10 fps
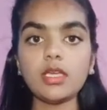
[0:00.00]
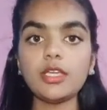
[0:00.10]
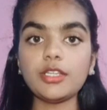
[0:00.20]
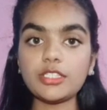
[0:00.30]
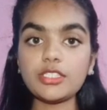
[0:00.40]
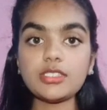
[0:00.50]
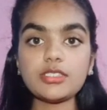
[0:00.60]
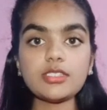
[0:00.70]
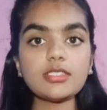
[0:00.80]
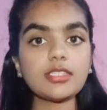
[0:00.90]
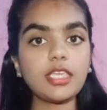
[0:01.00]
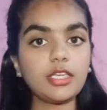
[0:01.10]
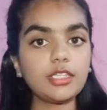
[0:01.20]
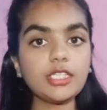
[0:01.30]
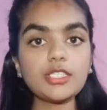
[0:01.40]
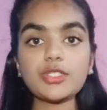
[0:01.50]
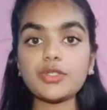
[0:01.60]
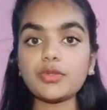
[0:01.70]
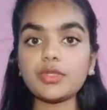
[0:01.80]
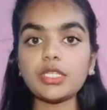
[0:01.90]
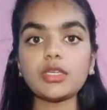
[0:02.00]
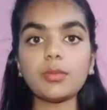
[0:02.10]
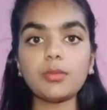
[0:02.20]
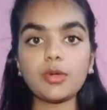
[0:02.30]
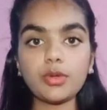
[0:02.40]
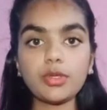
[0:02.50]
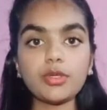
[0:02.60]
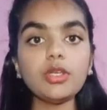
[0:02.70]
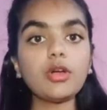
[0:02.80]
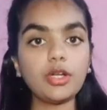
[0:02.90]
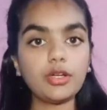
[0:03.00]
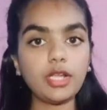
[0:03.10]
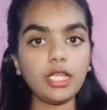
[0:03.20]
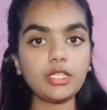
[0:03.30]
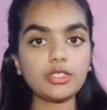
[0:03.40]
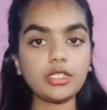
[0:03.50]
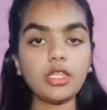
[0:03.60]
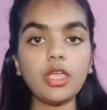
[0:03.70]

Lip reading: Resistance increased during the bronchial contraction,